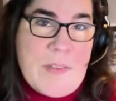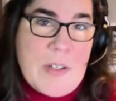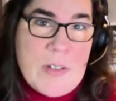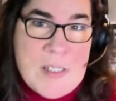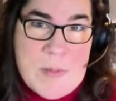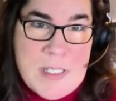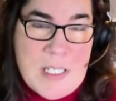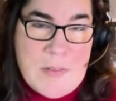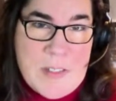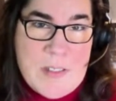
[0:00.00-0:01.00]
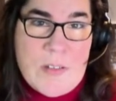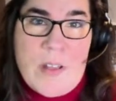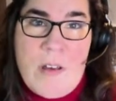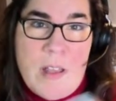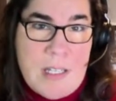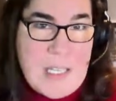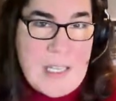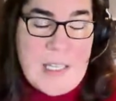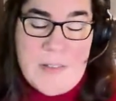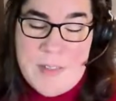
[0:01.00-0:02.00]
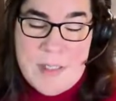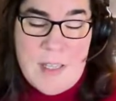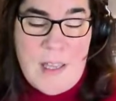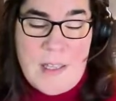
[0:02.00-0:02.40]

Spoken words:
the Christmas gifts or the holiday gifts,